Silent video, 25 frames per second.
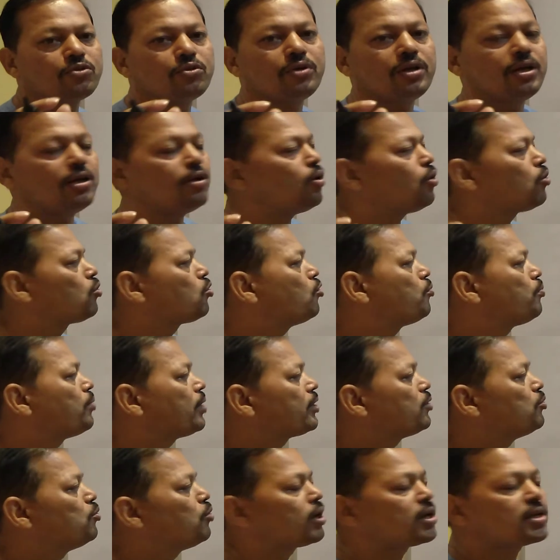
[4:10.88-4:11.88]
will occupy
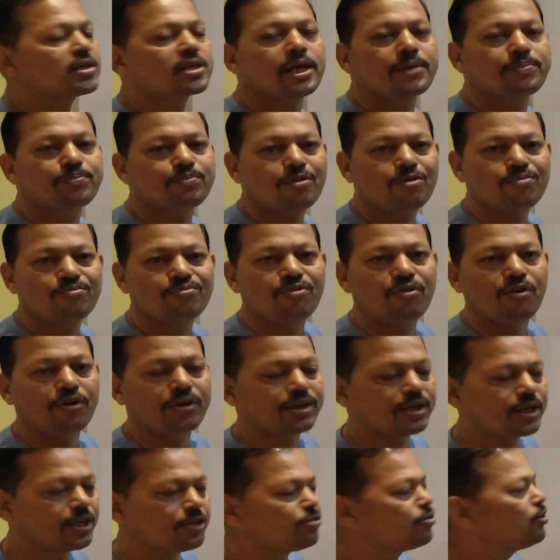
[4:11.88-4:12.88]
what type of void.
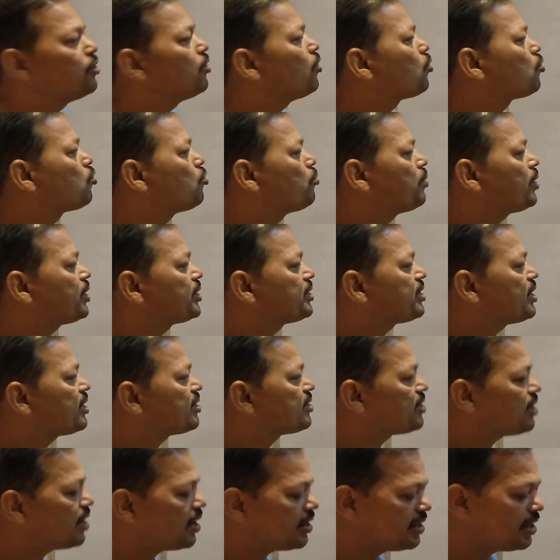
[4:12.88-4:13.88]
It will occupy
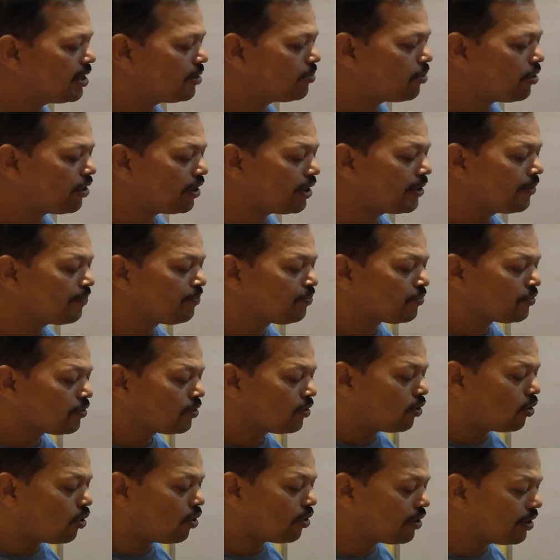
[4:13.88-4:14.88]
tetrahedral void
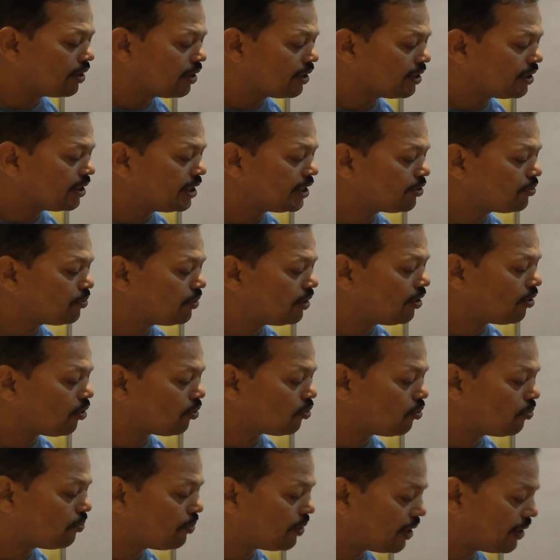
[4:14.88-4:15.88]
or it will
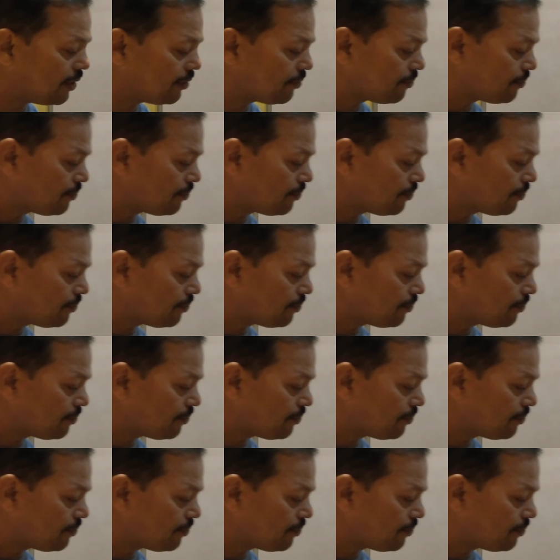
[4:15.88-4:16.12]
occupy